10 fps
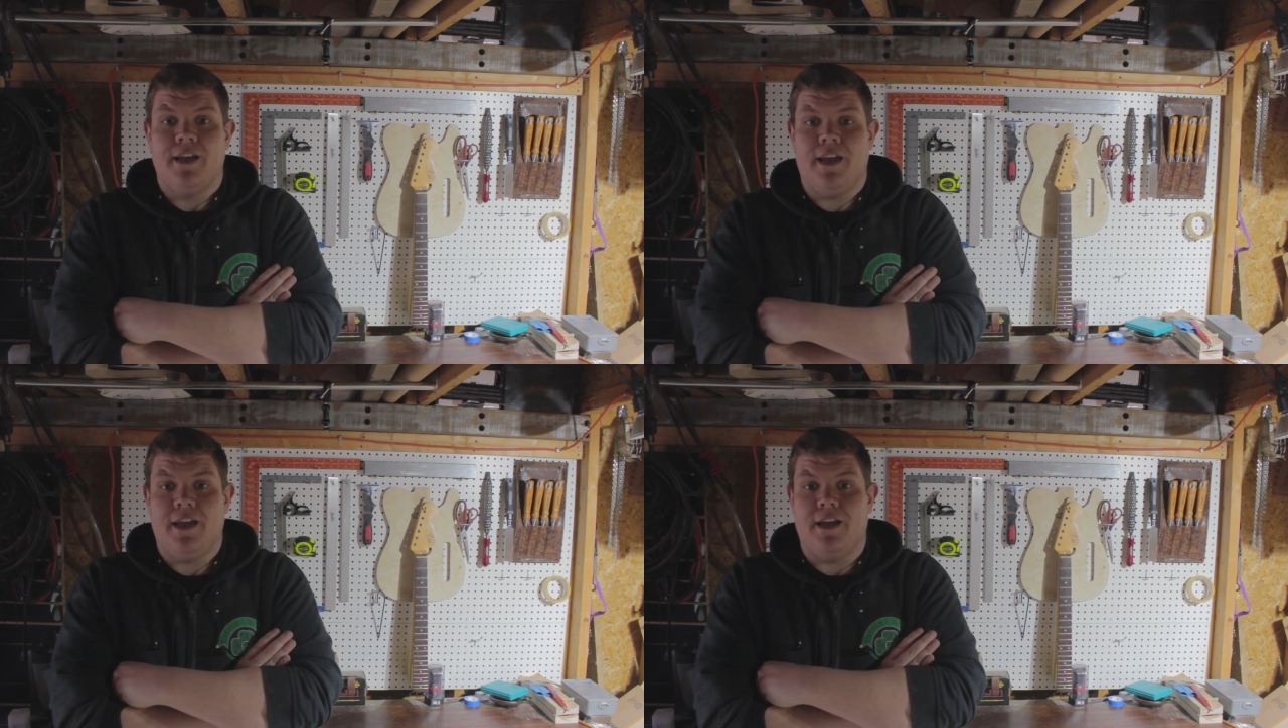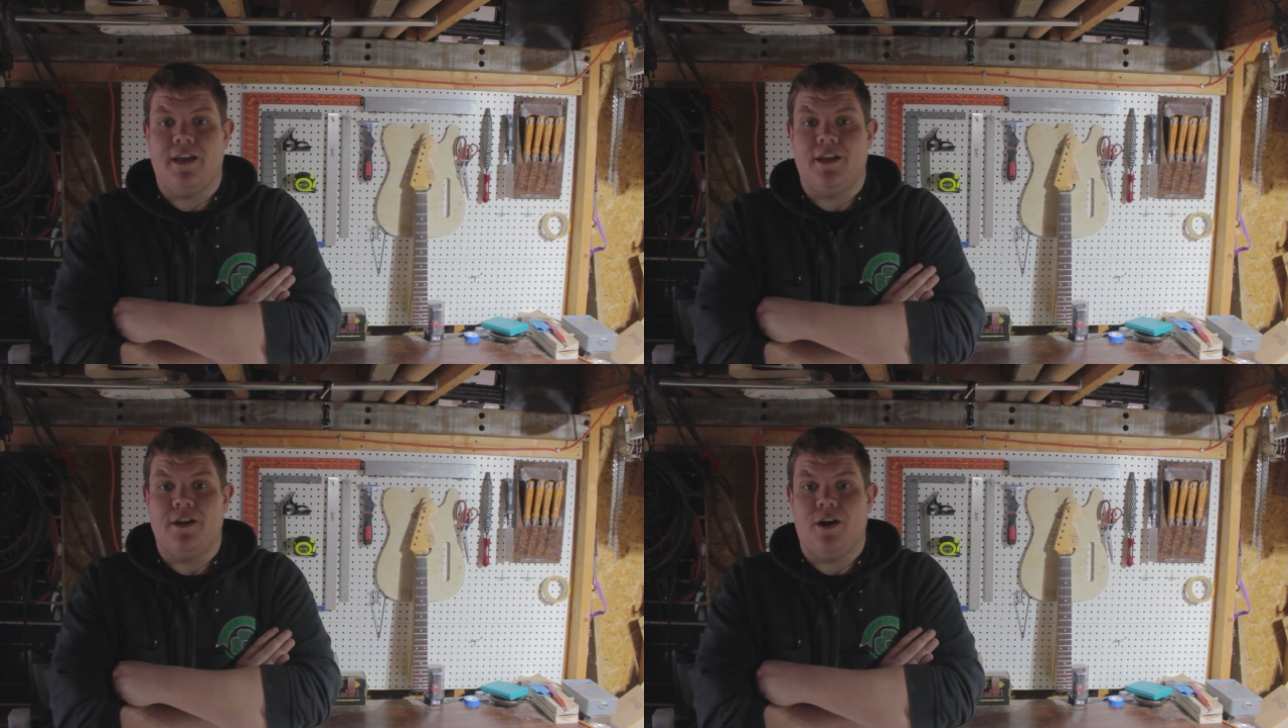
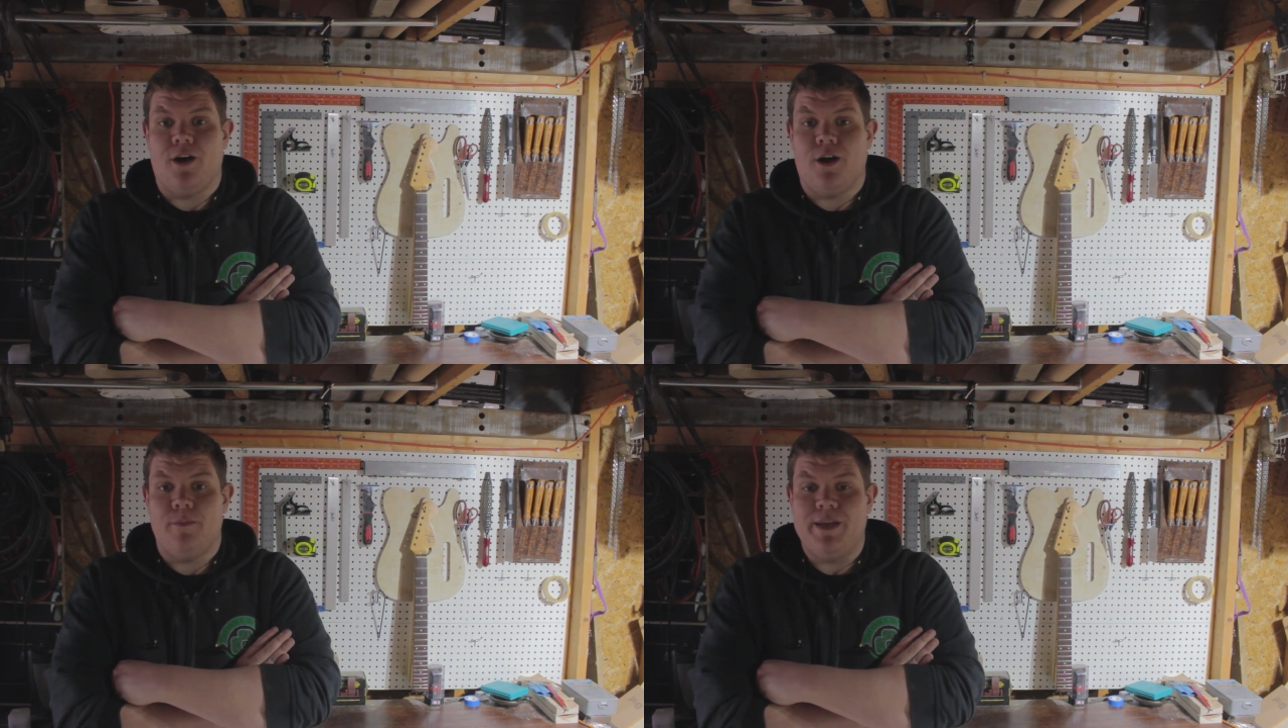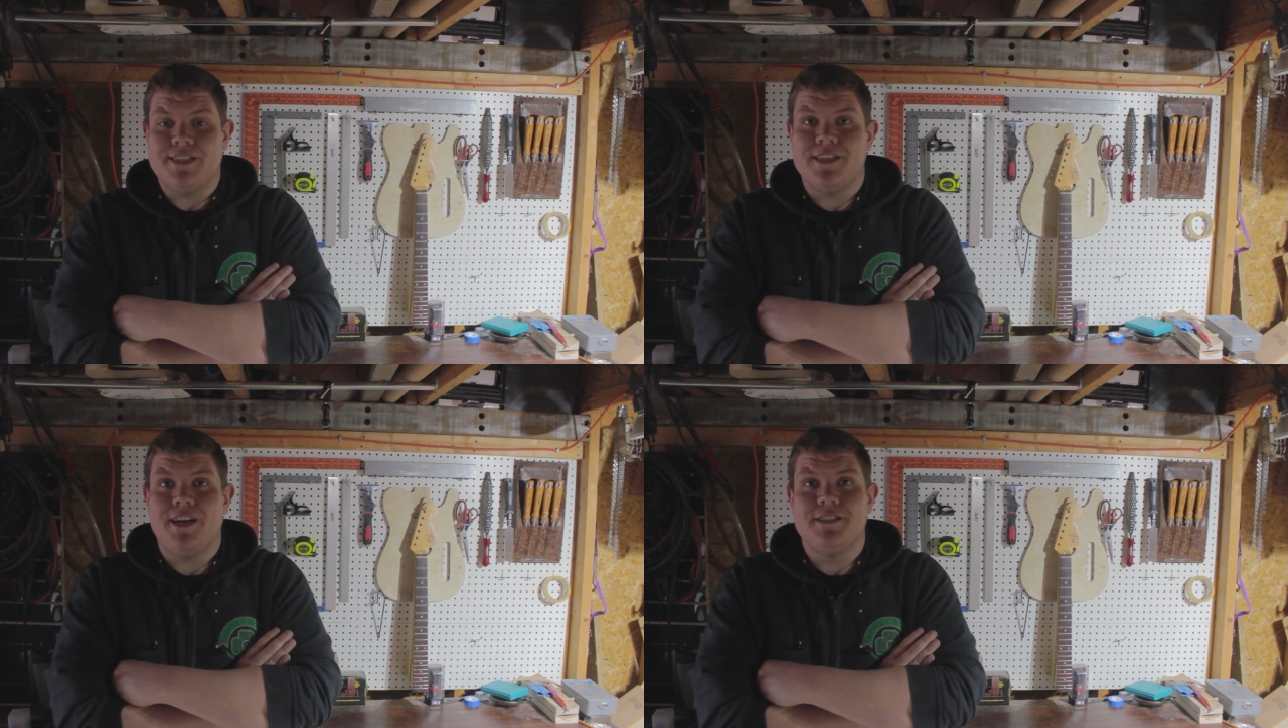And
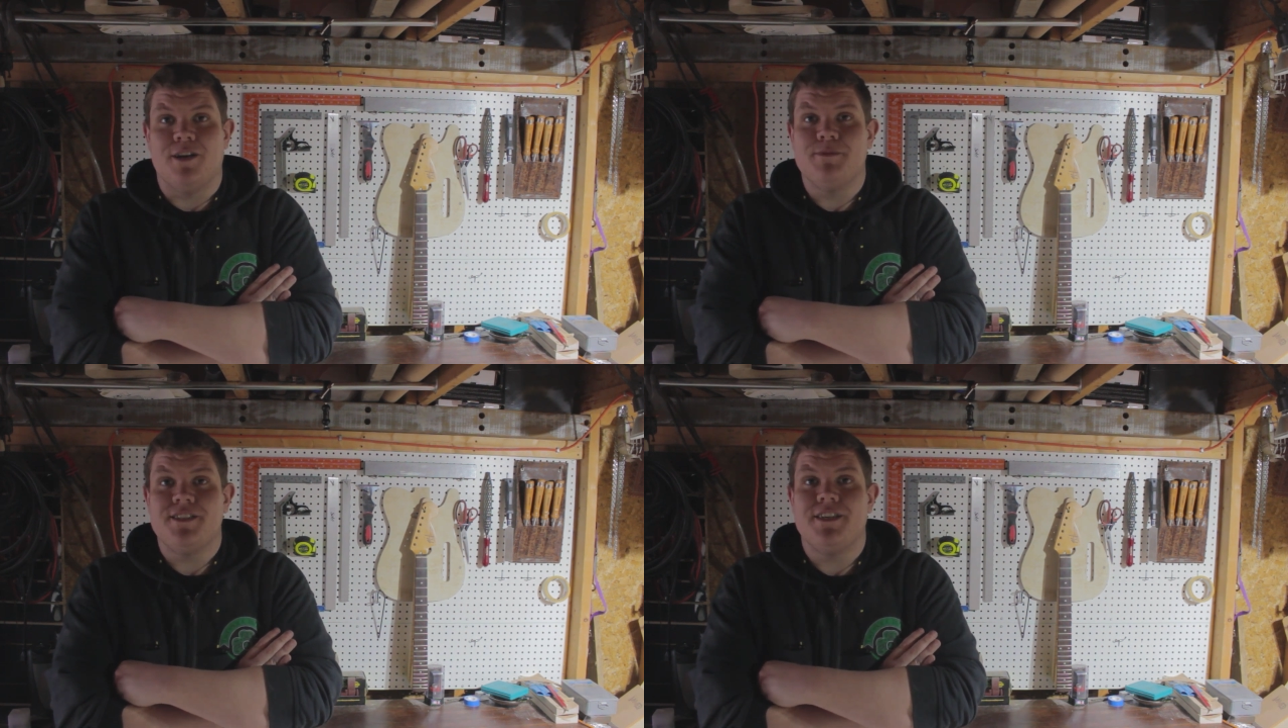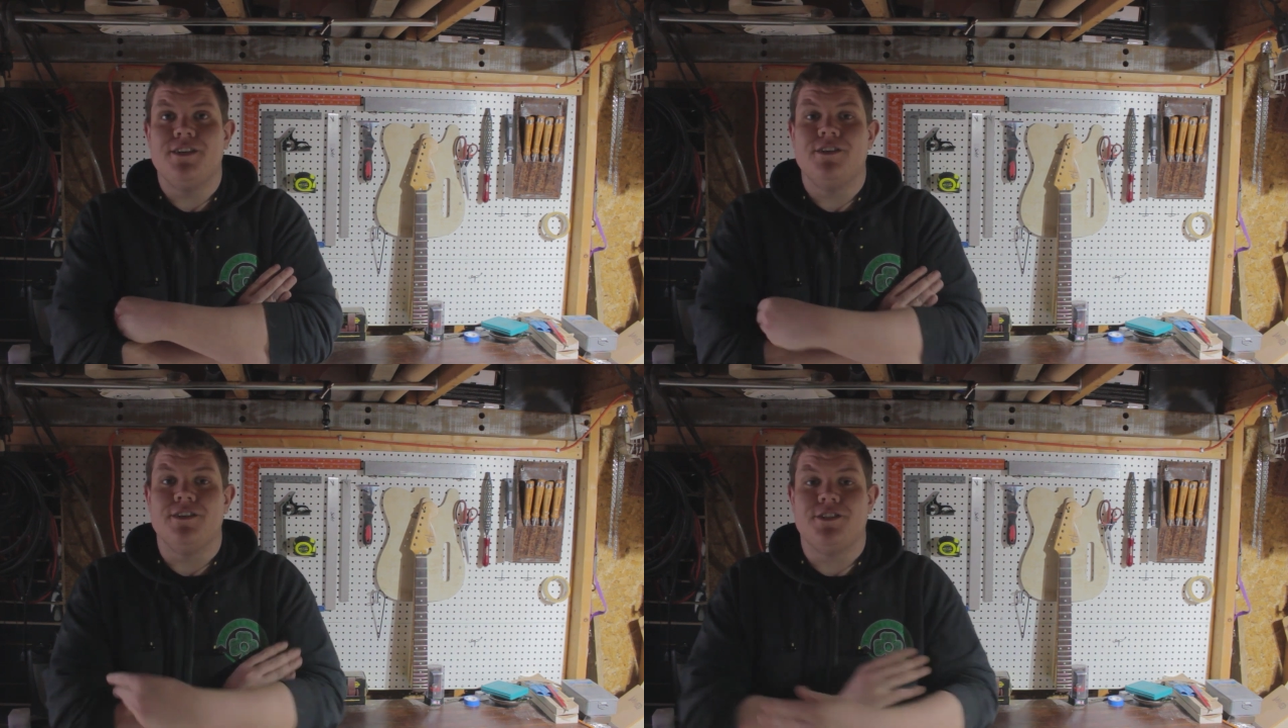basically, guys, I'm just
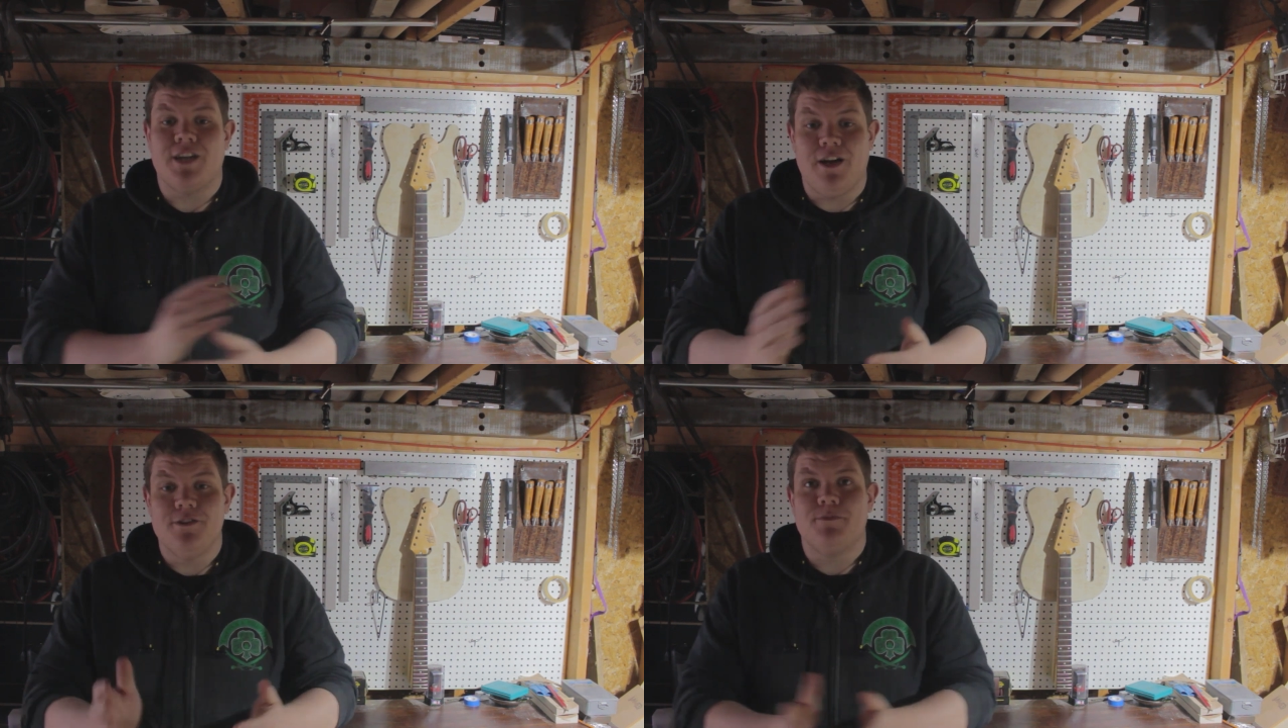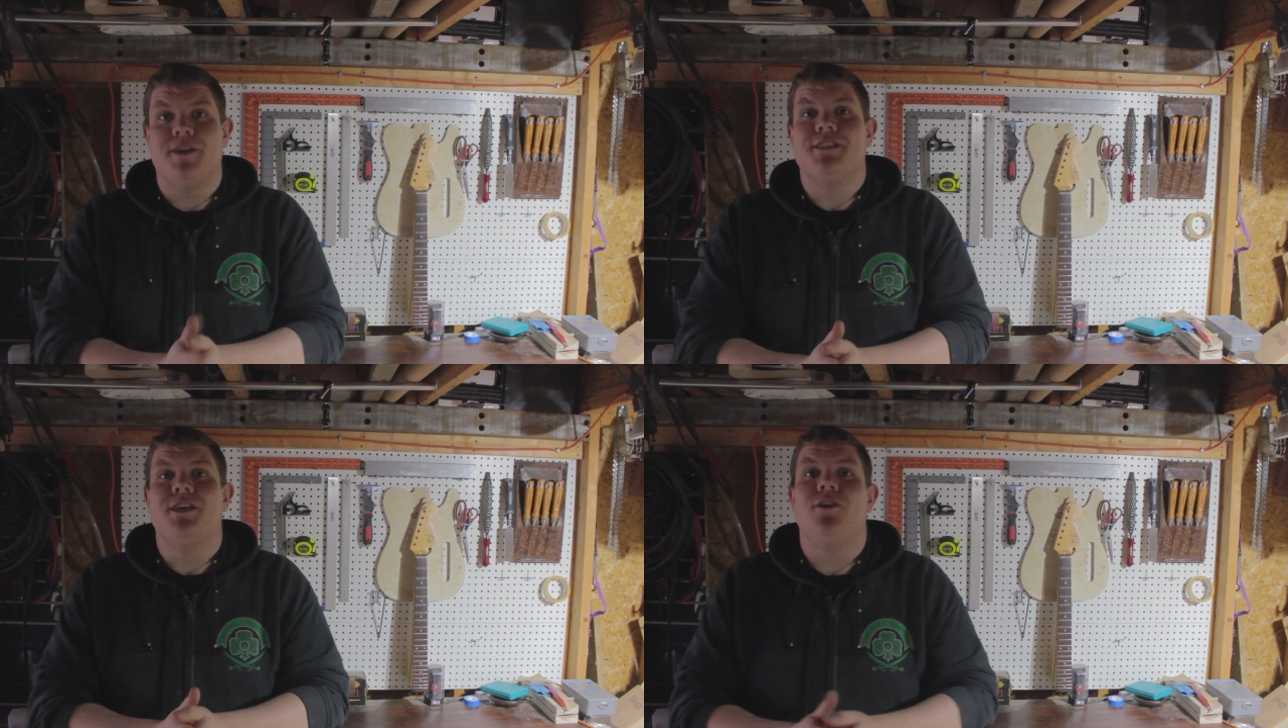here to challenge
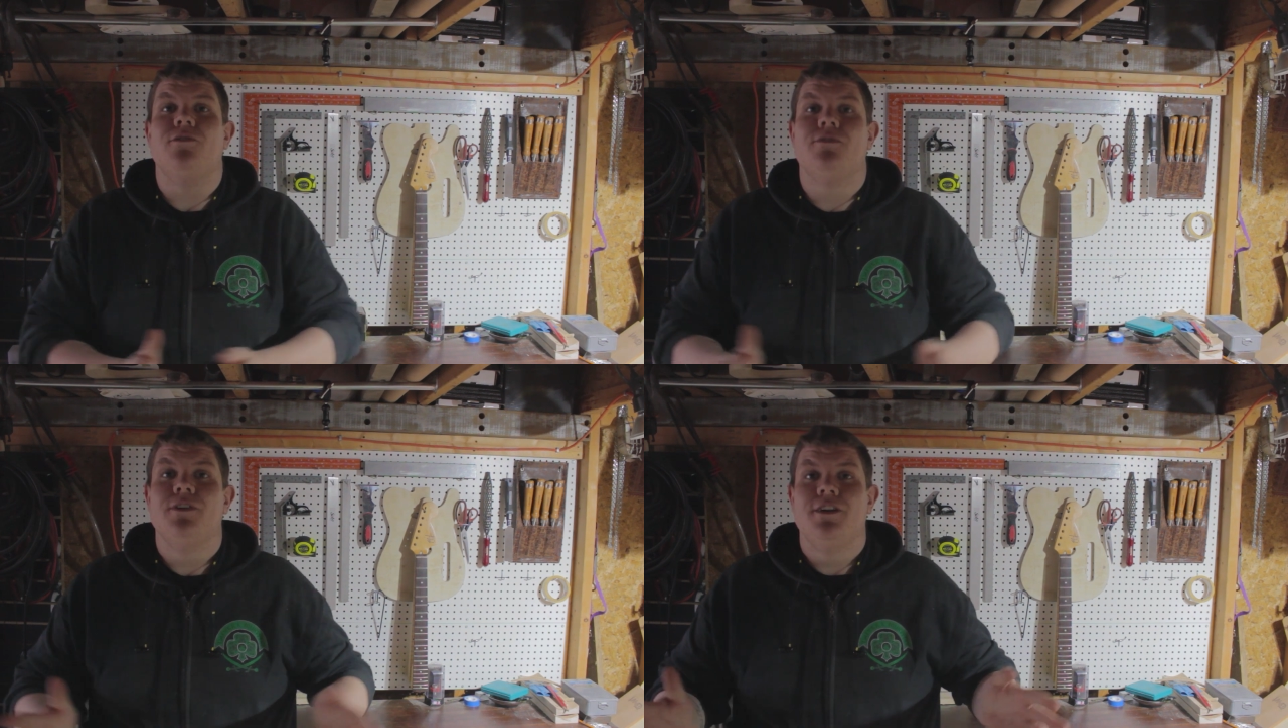myself,